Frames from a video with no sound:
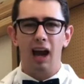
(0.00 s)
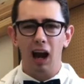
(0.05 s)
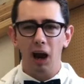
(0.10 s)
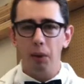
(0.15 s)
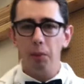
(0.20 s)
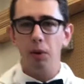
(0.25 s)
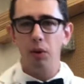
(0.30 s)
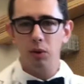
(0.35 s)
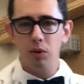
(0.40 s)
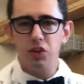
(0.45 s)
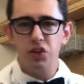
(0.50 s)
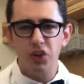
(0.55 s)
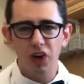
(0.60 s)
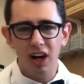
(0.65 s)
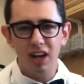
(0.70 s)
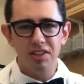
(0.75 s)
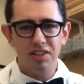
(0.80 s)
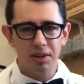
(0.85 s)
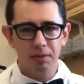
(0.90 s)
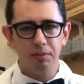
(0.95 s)
How about we
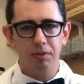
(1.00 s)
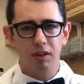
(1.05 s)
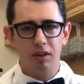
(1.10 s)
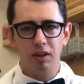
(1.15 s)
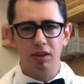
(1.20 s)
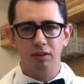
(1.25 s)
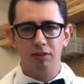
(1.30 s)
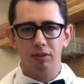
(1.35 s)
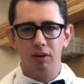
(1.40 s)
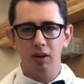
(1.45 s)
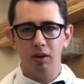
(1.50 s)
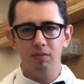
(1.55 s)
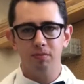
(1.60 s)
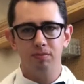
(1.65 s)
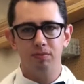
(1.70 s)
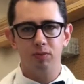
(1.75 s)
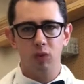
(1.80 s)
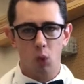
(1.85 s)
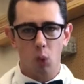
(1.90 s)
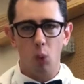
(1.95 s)
try something different?
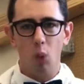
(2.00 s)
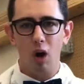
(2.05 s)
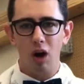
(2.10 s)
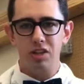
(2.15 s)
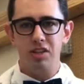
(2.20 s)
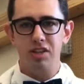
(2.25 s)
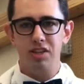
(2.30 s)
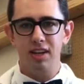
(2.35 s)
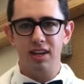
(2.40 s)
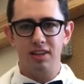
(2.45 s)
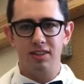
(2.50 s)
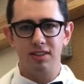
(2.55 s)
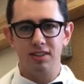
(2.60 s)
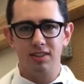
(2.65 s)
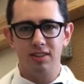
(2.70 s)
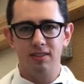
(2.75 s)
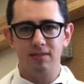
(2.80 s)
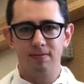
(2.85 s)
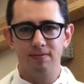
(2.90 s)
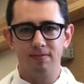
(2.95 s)
Watch
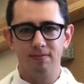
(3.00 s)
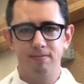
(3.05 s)
this.